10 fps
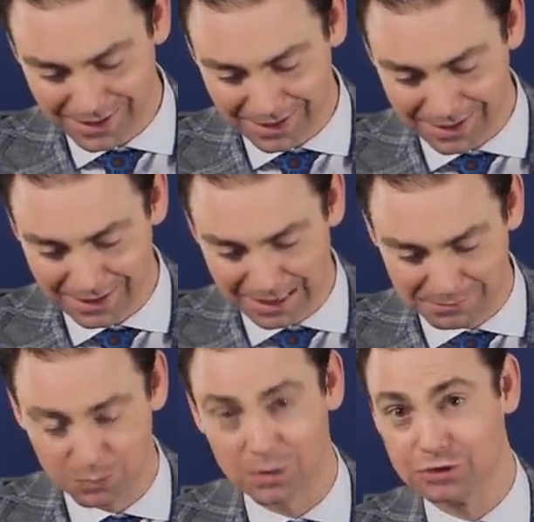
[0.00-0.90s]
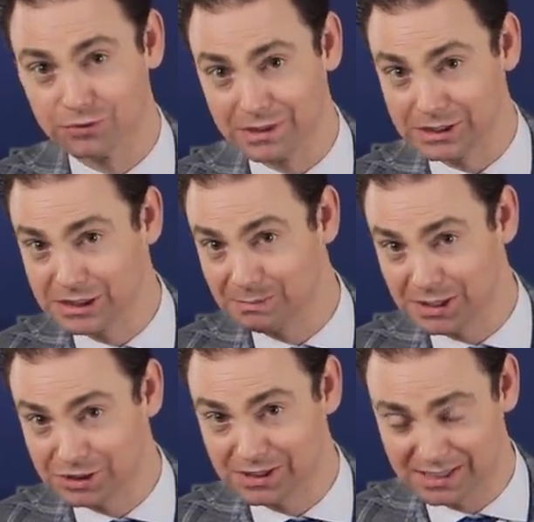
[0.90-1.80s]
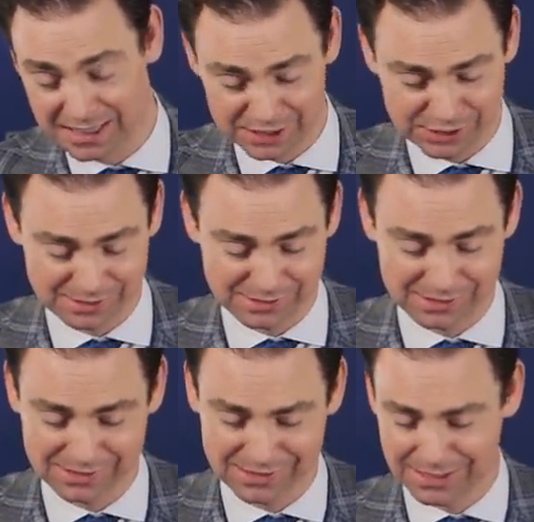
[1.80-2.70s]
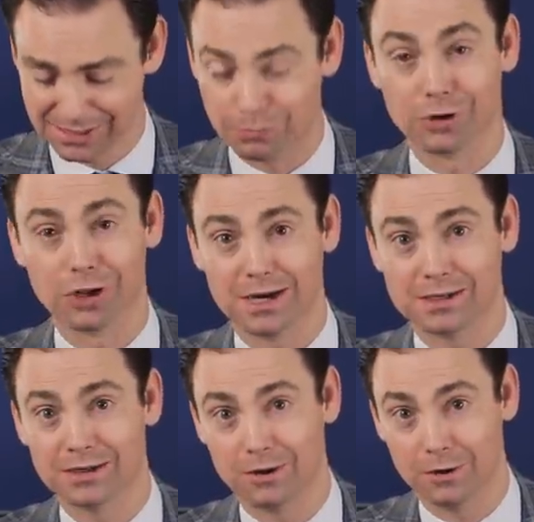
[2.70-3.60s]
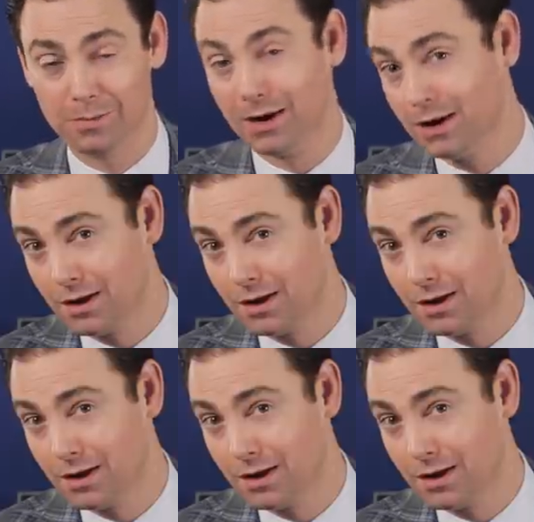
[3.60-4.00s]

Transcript: I mean, what a treat, special occasions. We're locked at home.